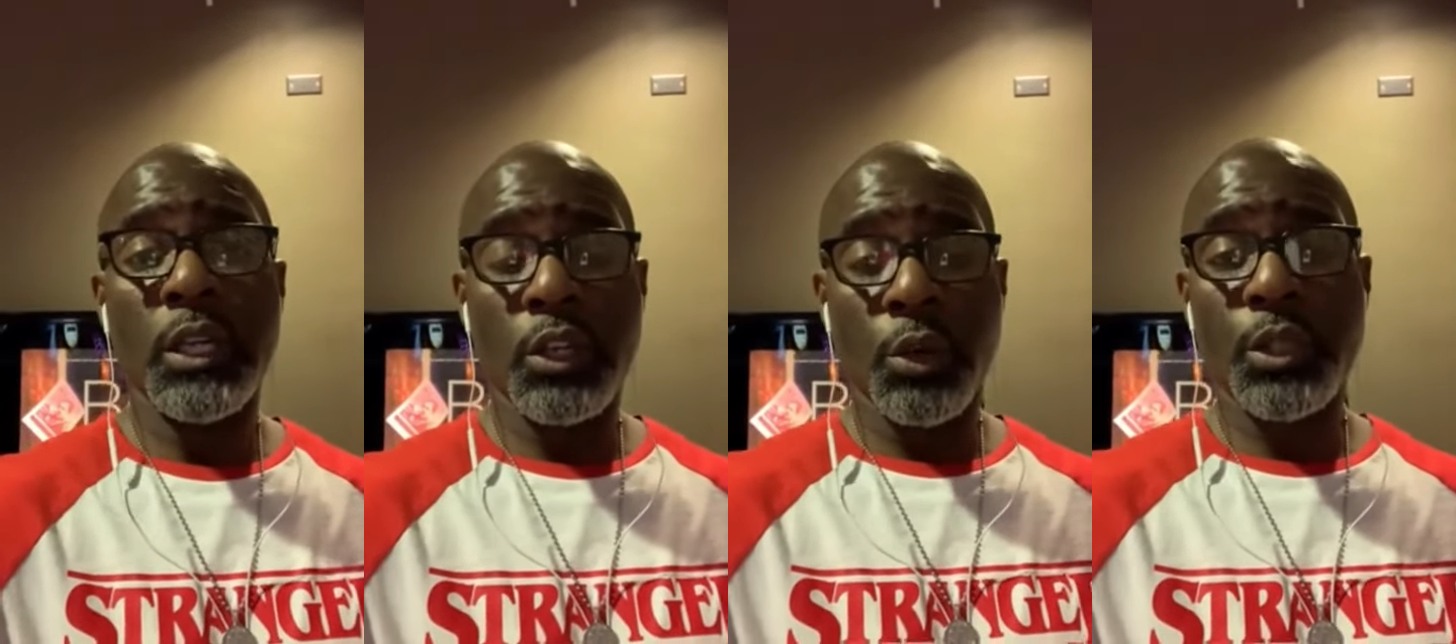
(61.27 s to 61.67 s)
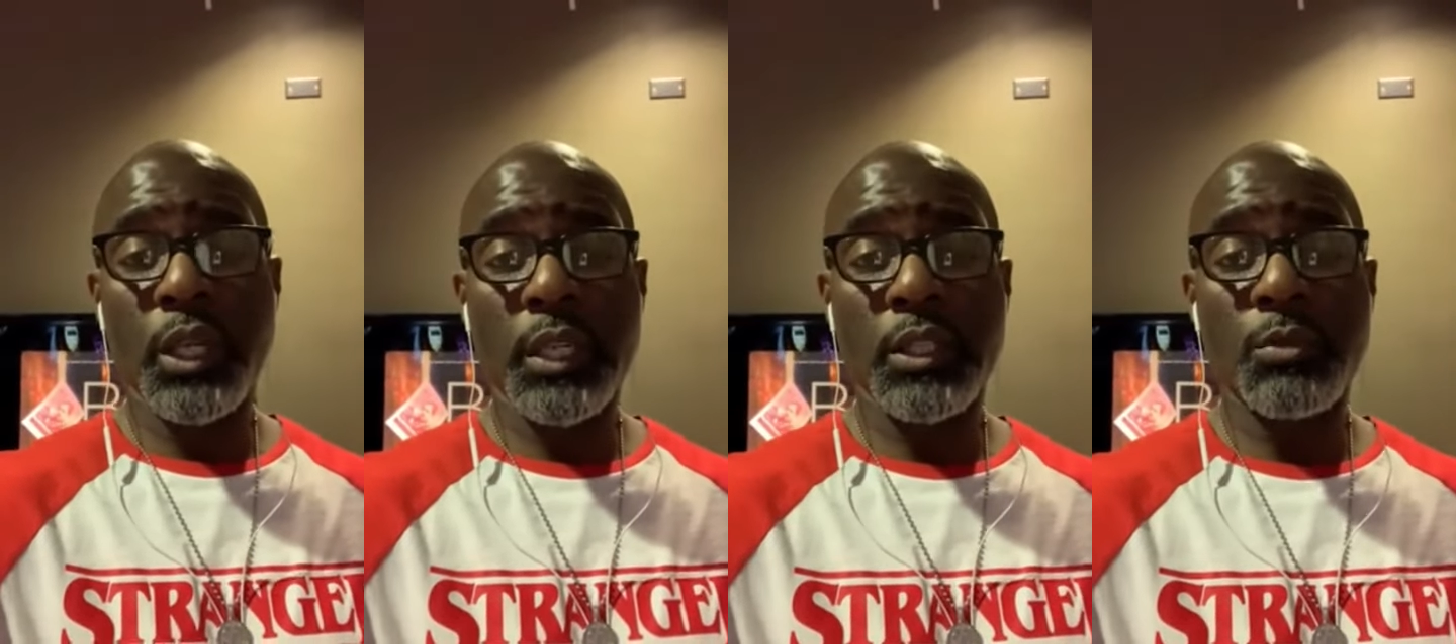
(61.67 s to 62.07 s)
go
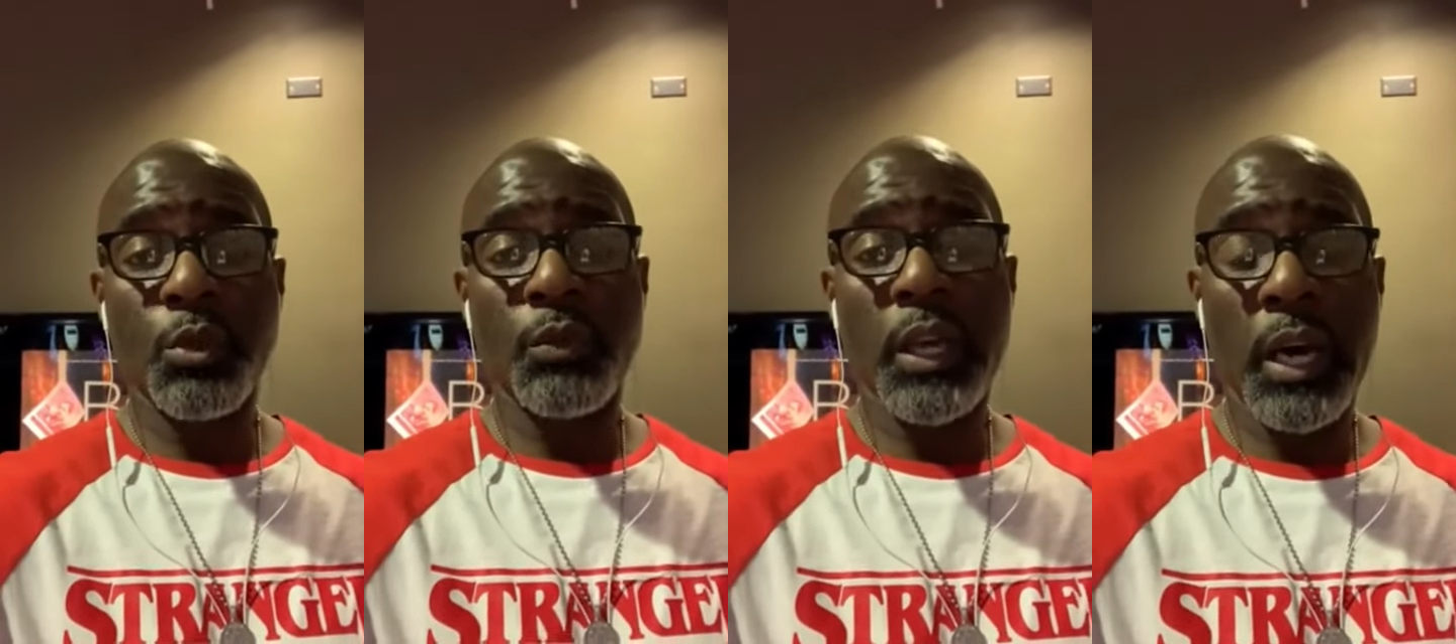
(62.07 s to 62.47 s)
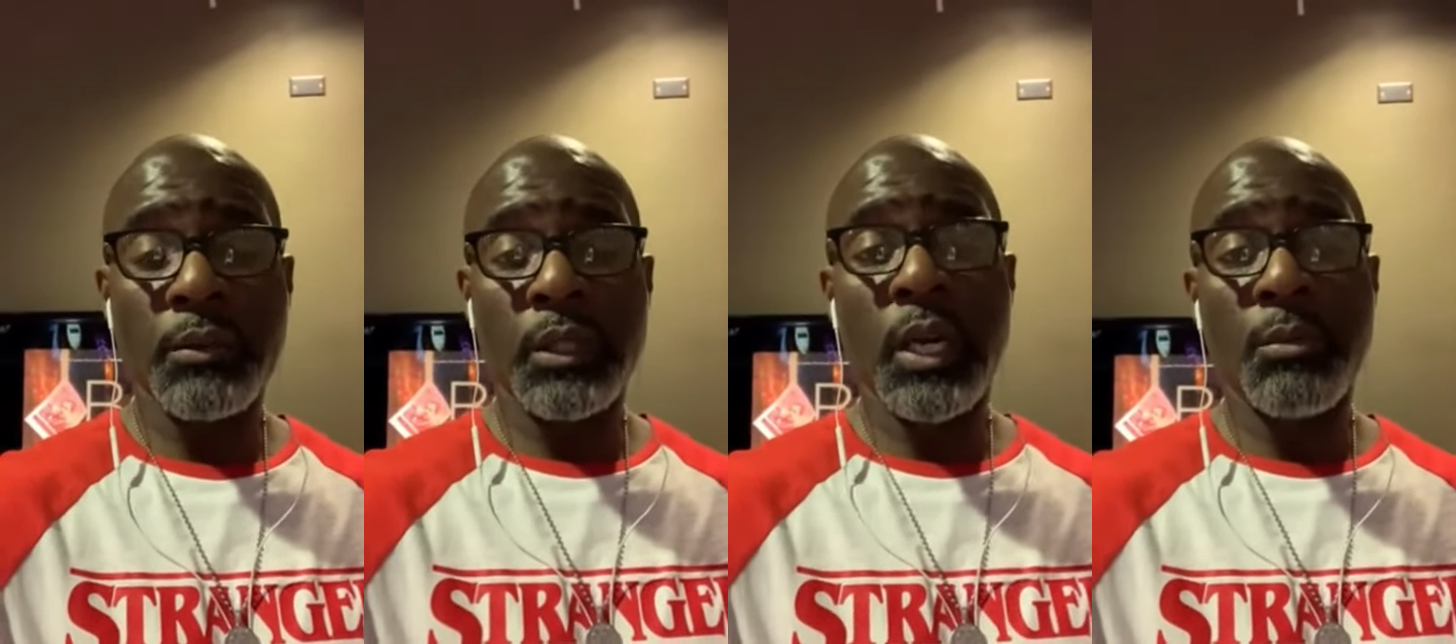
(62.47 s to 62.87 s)
check this movie
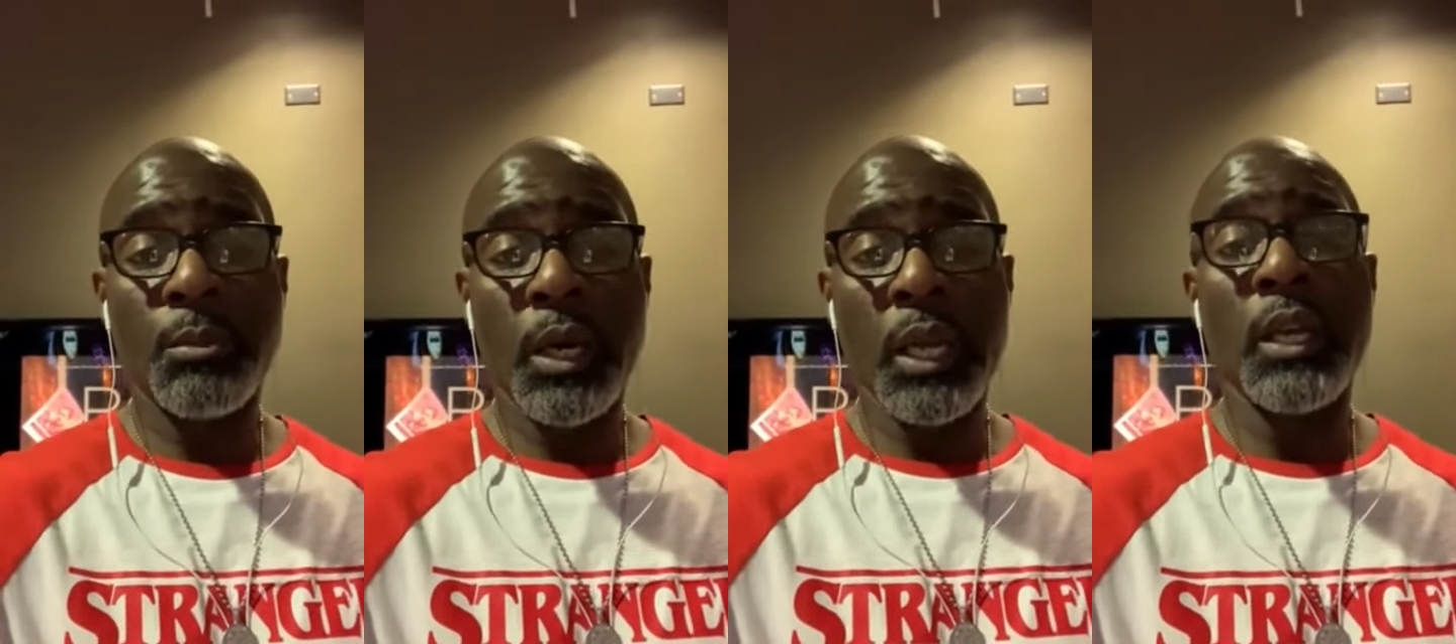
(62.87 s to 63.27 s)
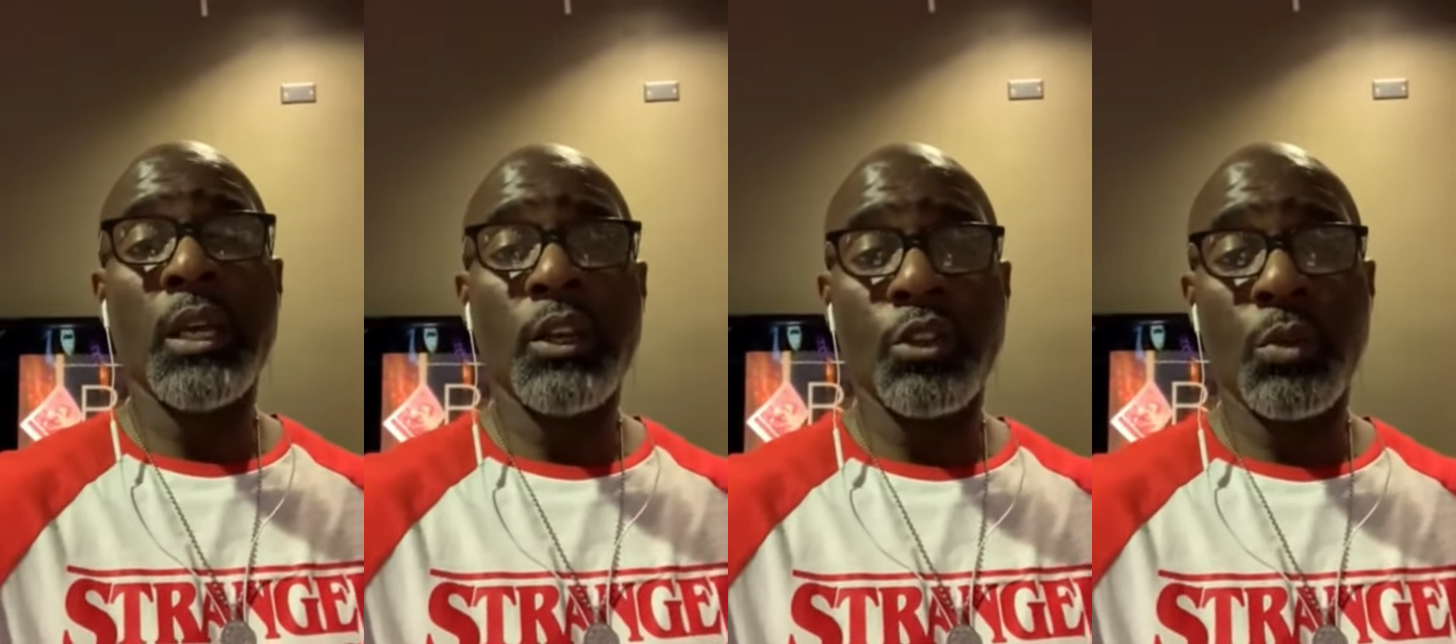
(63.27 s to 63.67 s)
out, Dumb Money.
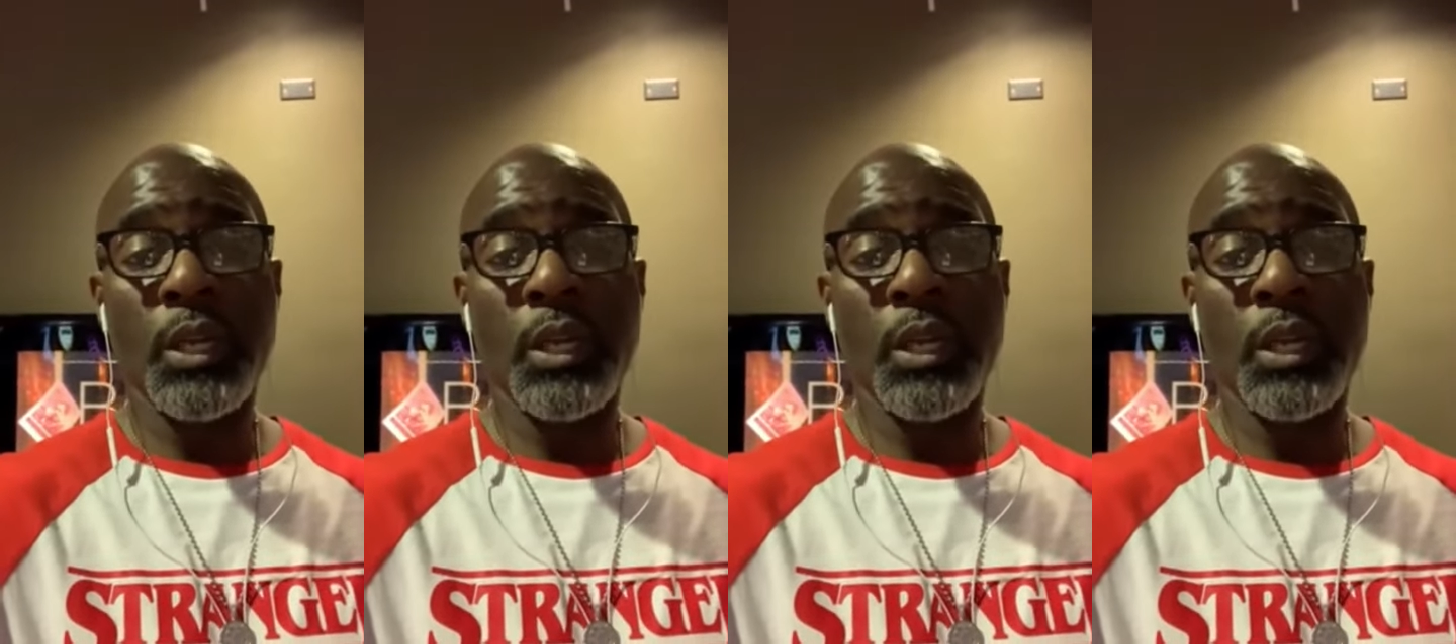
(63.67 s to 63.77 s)
You will